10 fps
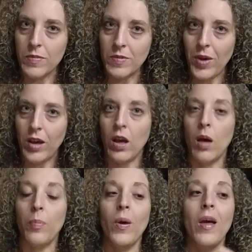comes back
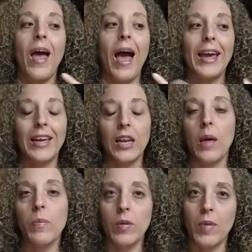up. I can
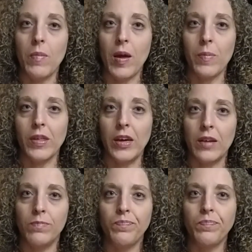implement my plan.